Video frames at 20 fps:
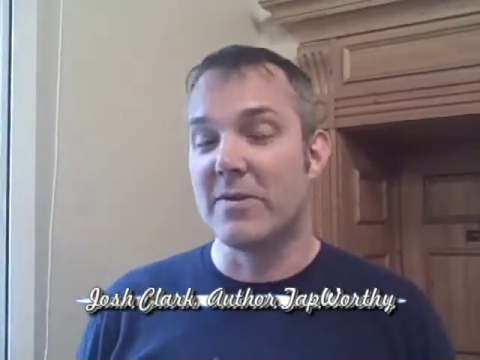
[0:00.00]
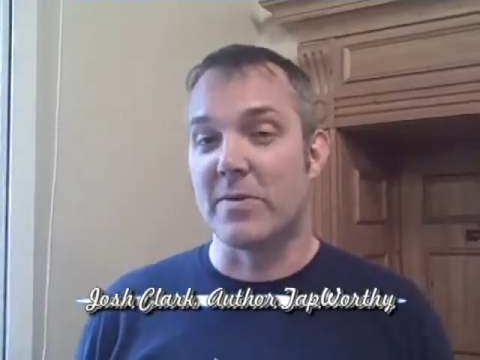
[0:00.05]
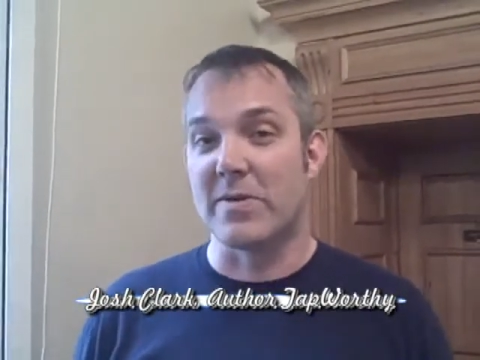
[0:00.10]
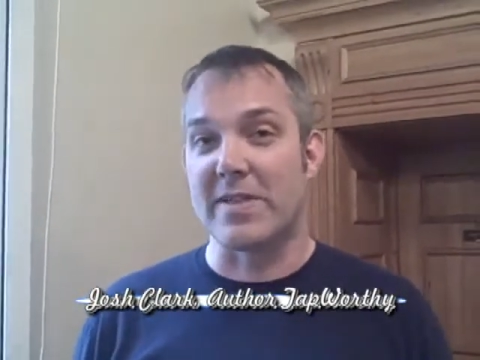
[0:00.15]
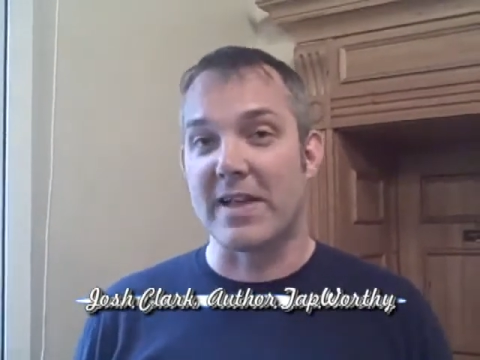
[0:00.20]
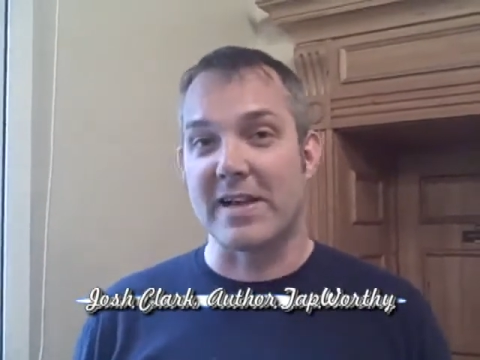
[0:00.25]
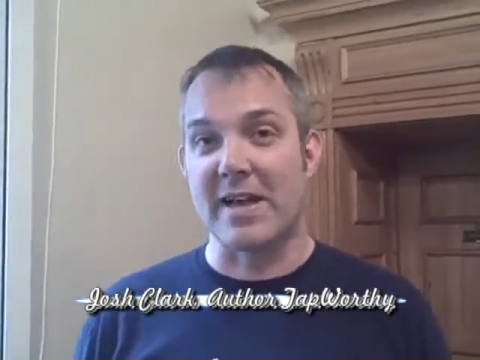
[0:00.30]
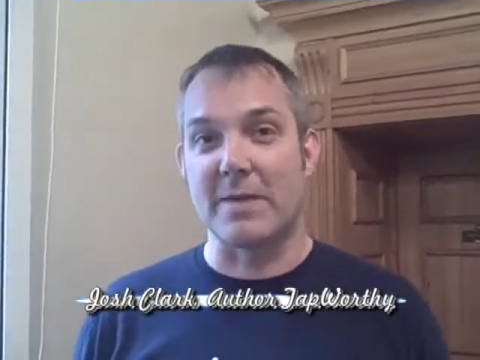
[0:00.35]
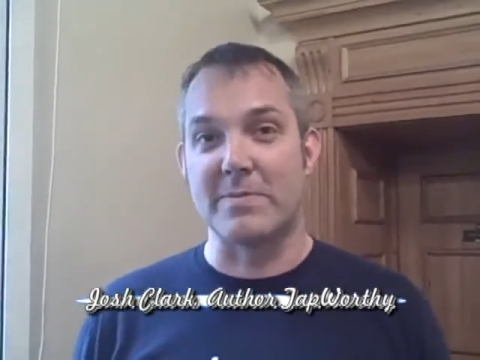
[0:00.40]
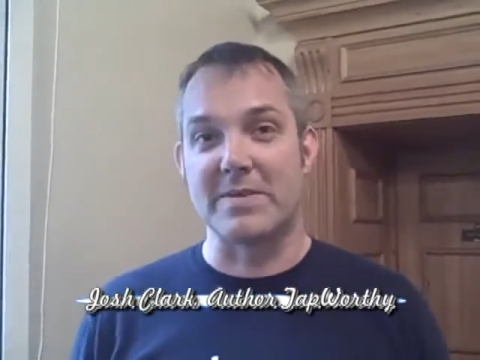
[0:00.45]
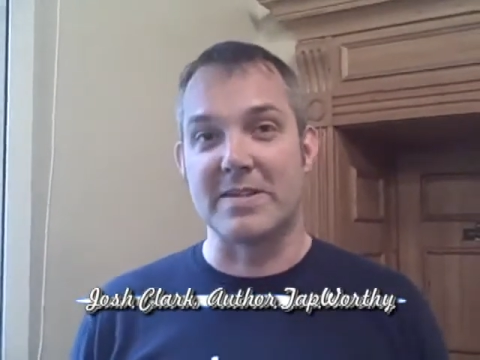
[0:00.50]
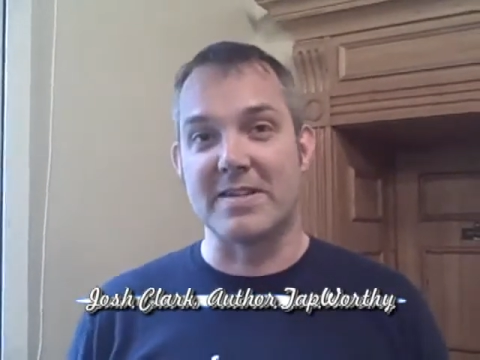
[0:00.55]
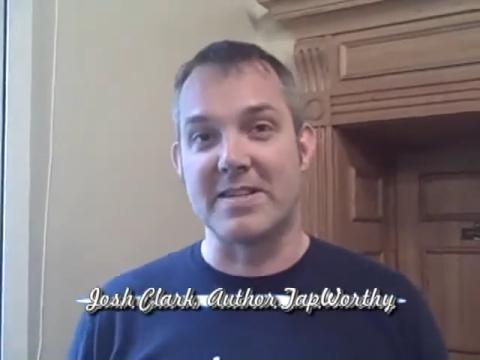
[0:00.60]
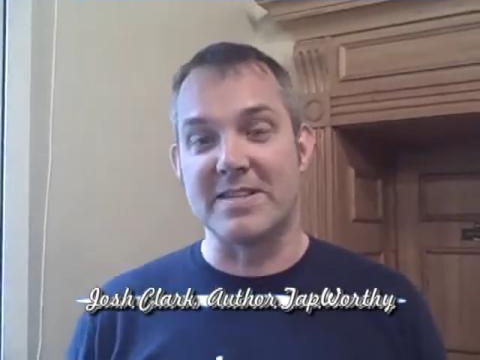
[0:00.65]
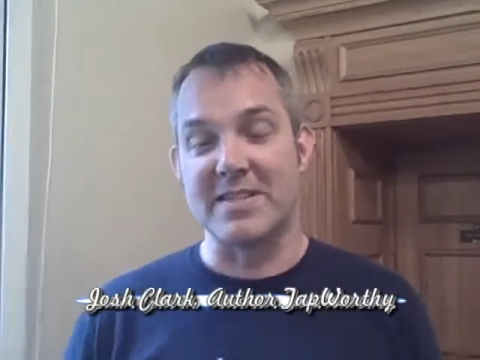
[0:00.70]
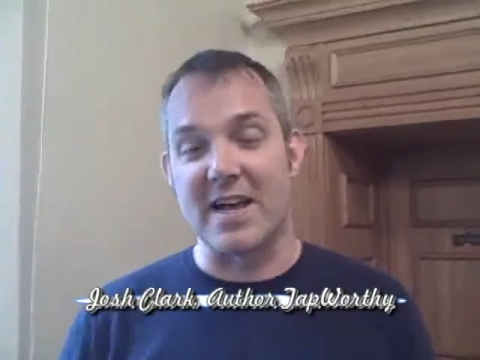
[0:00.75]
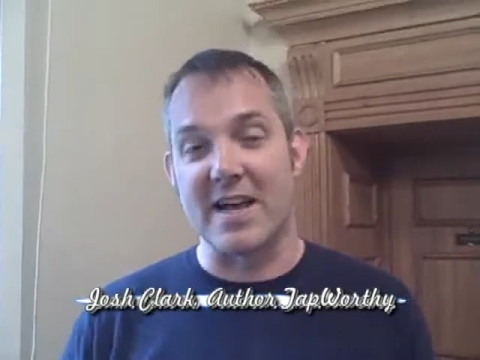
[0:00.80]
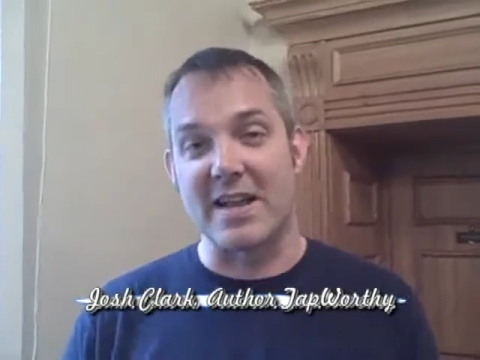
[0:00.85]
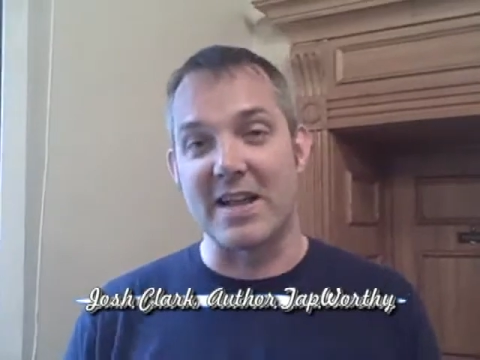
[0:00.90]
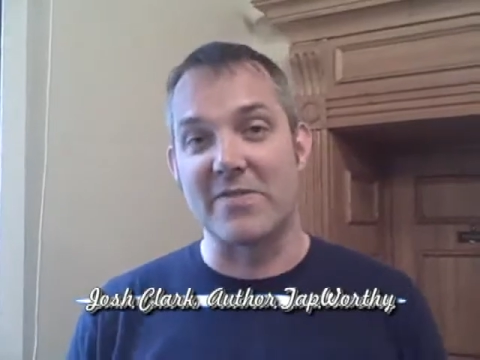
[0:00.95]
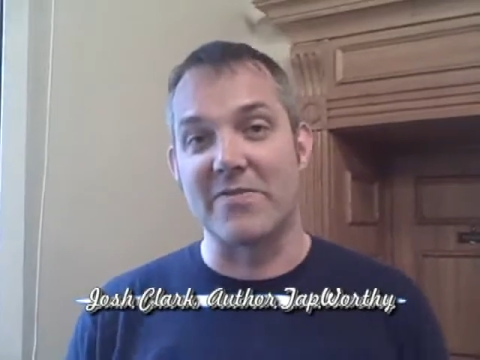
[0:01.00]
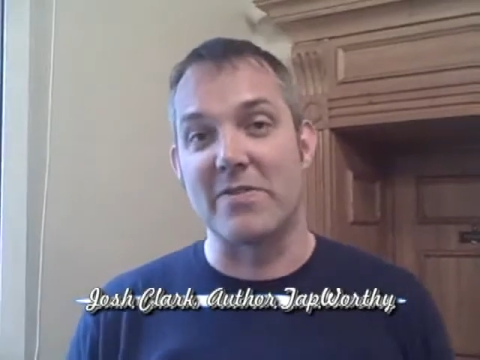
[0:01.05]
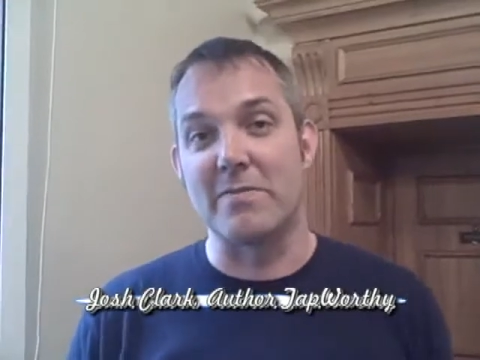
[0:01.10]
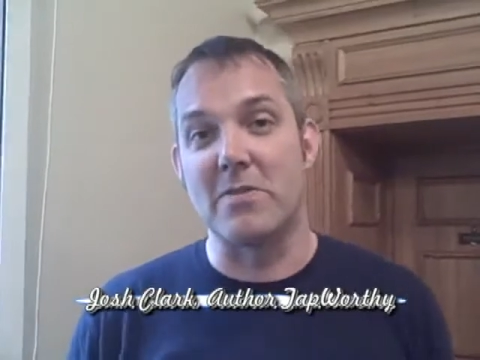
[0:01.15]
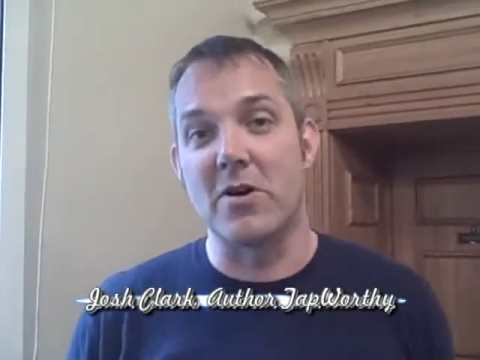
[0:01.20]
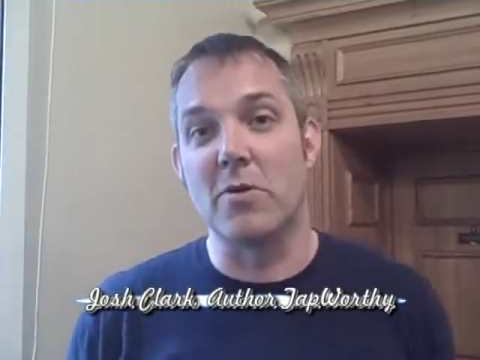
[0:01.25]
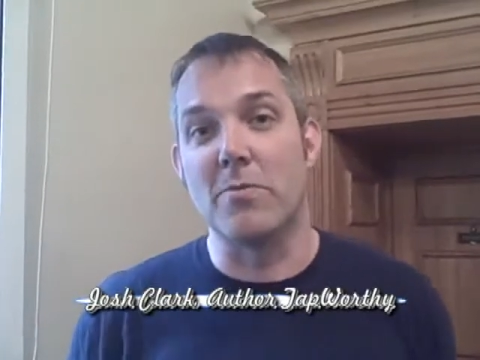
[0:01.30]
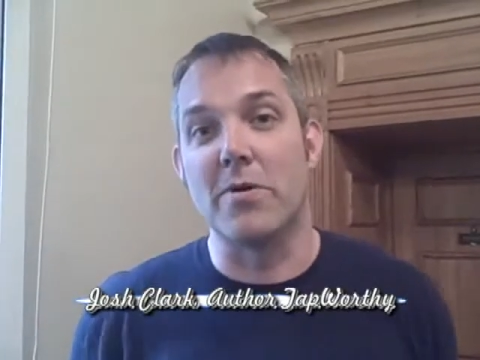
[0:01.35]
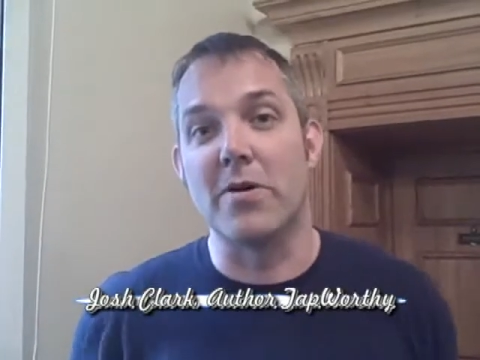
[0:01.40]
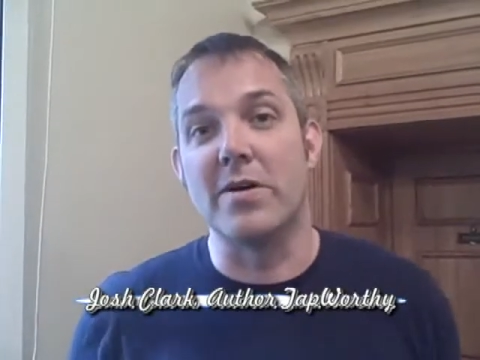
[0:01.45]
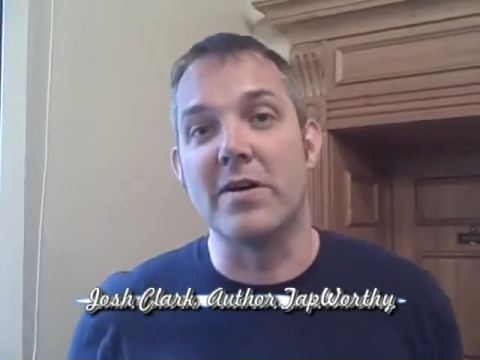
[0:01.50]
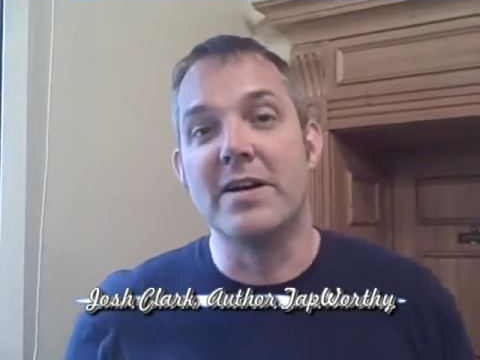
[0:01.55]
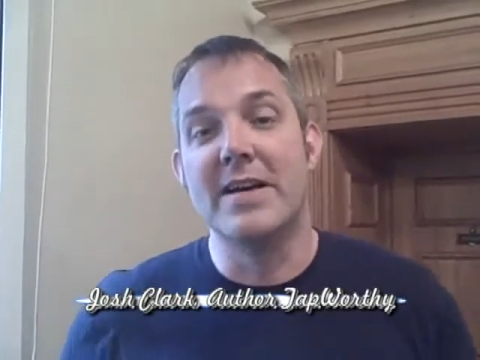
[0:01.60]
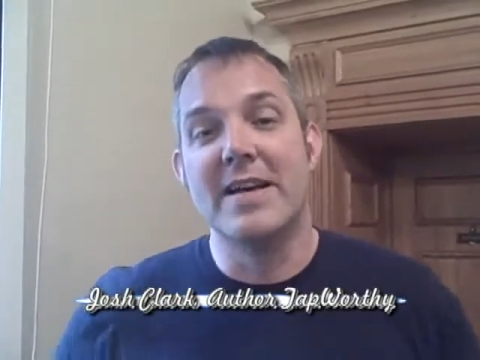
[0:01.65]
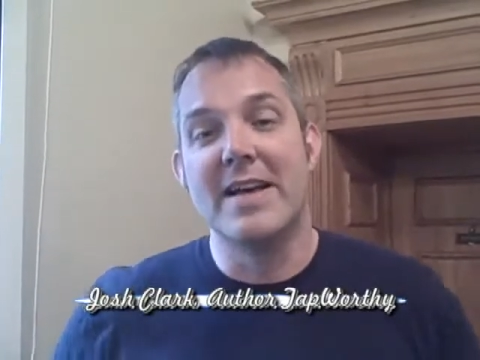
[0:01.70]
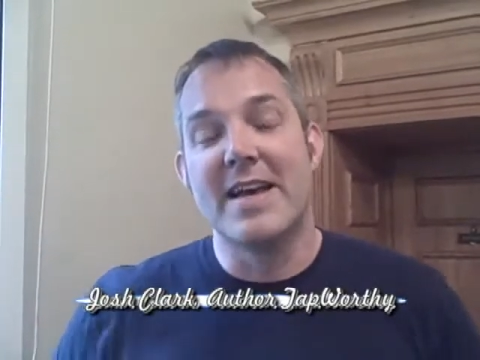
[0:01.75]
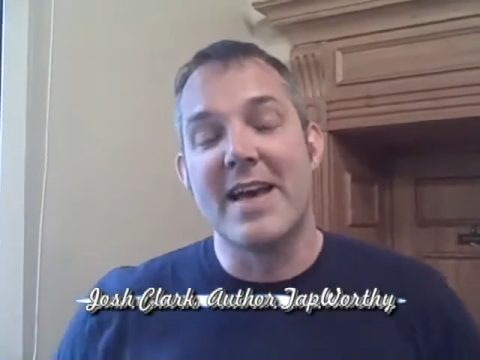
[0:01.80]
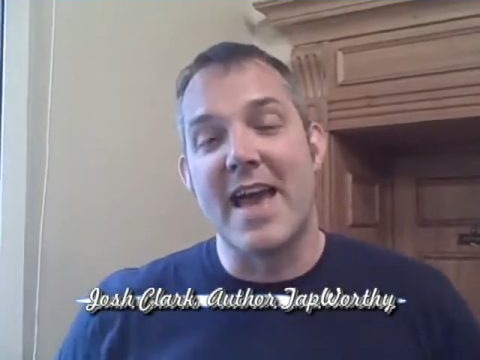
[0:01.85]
when they come to designing for mobile.